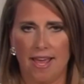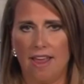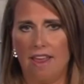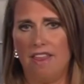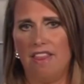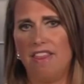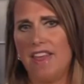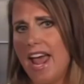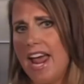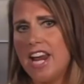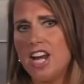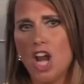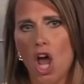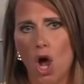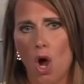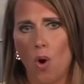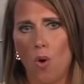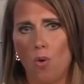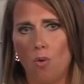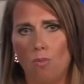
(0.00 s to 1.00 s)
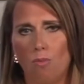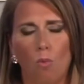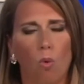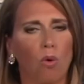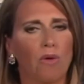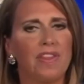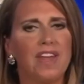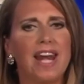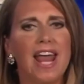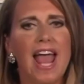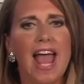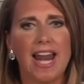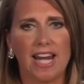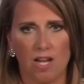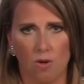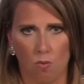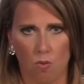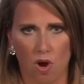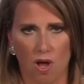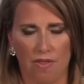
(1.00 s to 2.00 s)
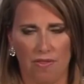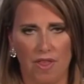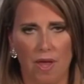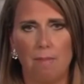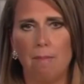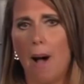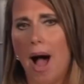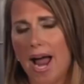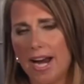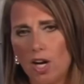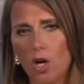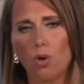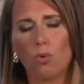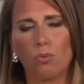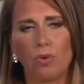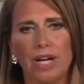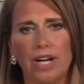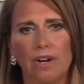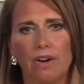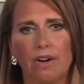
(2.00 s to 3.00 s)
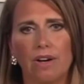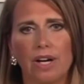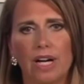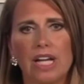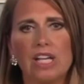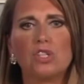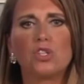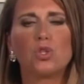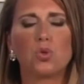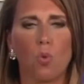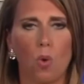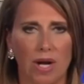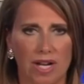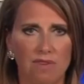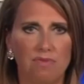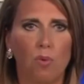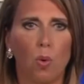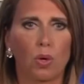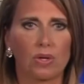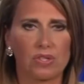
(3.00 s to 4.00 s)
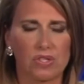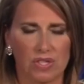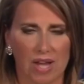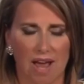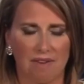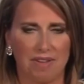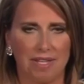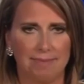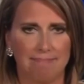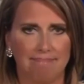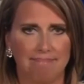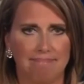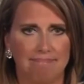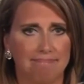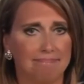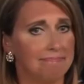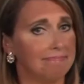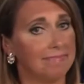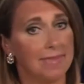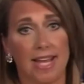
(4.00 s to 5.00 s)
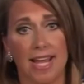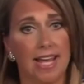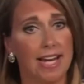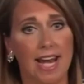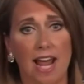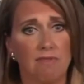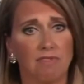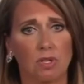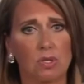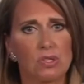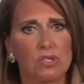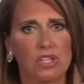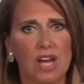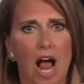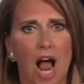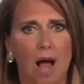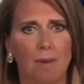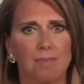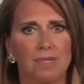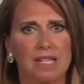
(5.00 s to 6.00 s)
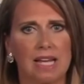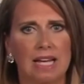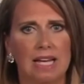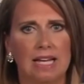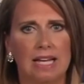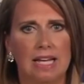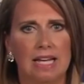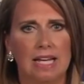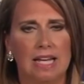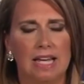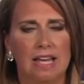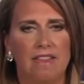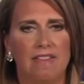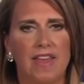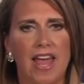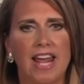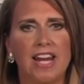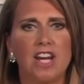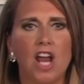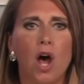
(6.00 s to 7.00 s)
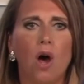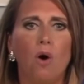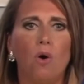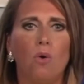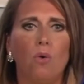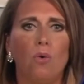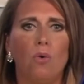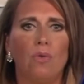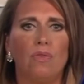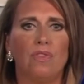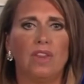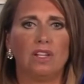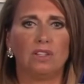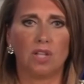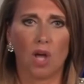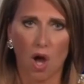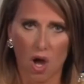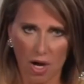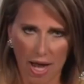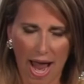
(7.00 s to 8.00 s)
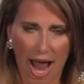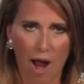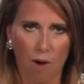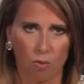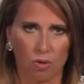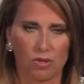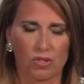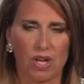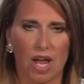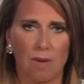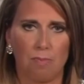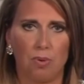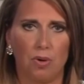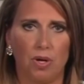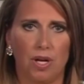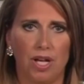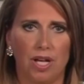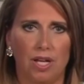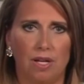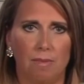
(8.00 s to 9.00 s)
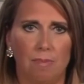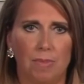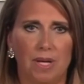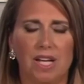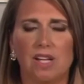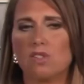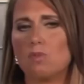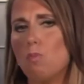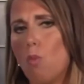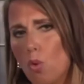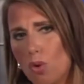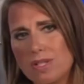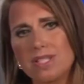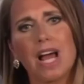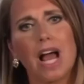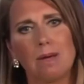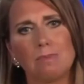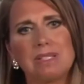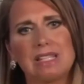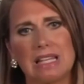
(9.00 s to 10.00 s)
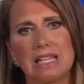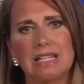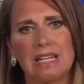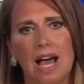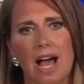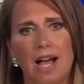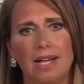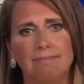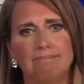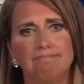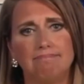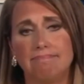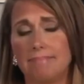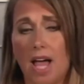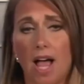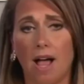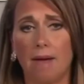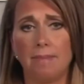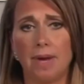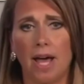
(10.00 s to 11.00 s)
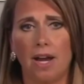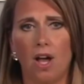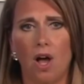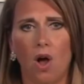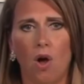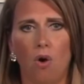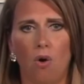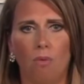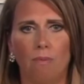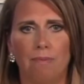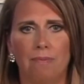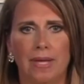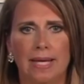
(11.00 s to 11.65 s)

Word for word: They know more than anyone that my career is 24 7. It never stops. They know the long hours I put in because more times than not, I'm not home.